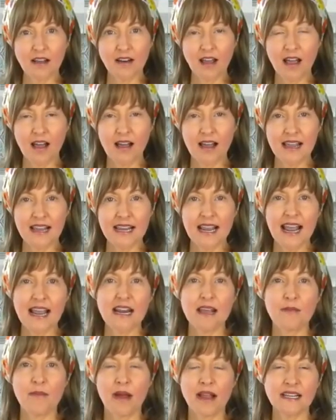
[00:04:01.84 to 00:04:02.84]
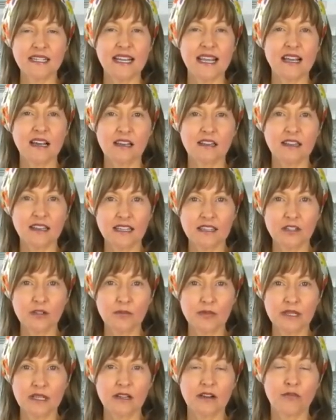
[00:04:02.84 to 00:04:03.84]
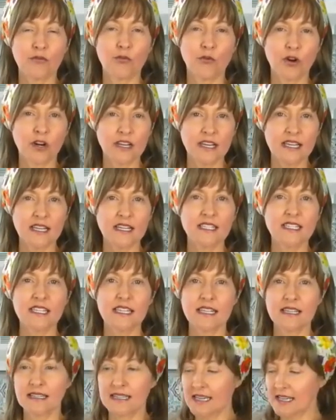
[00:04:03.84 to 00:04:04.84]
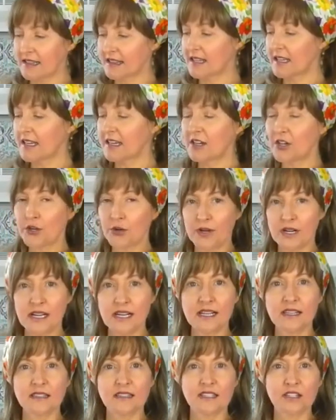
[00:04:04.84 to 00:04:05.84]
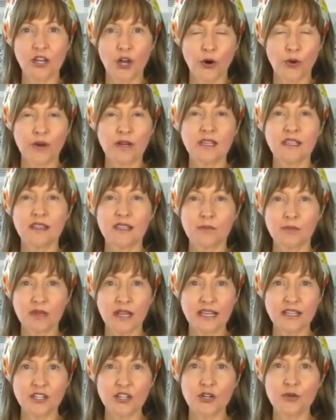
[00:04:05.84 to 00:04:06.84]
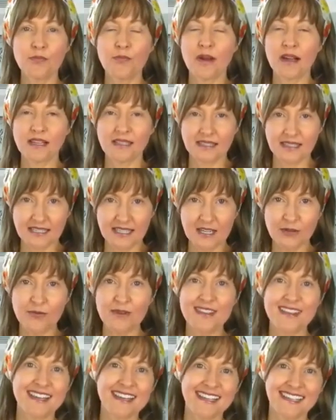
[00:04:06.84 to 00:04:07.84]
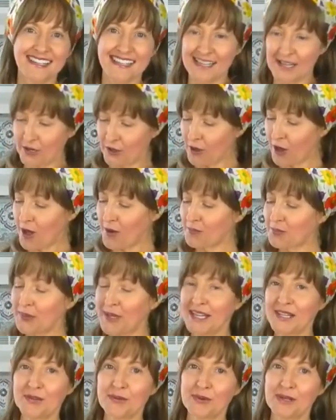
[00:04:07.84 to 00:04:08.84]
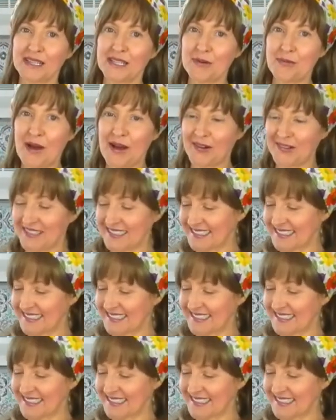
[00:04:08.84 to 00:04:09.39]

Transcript: high, and it might take a little bit of working to get the ingredients going in the blender, but stick with it. It'll all blend really well.